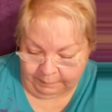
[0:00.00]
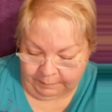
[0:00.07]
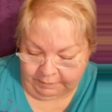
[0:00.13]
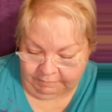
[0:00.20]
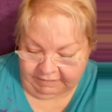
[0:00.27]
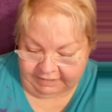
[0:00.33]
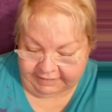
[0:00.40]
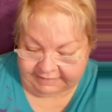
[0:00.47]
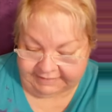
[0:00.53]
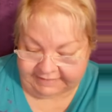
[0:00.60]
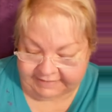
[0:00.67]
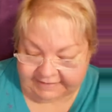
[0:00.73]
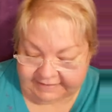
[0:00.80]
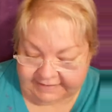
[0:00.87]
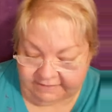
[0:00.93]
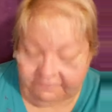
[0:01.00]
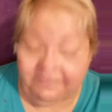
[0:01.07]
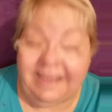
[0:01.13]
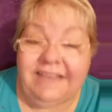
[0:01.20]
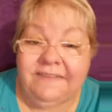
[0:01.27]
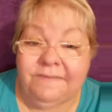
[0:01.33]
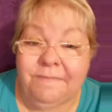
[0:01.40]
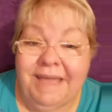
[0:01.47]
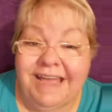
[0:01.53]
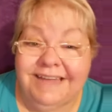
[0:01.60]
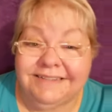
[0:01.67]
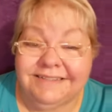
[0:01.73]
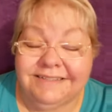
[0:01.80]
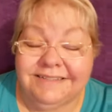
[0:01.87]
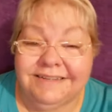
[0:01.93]
because this is a face
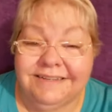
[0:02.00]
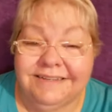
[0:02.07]
mask.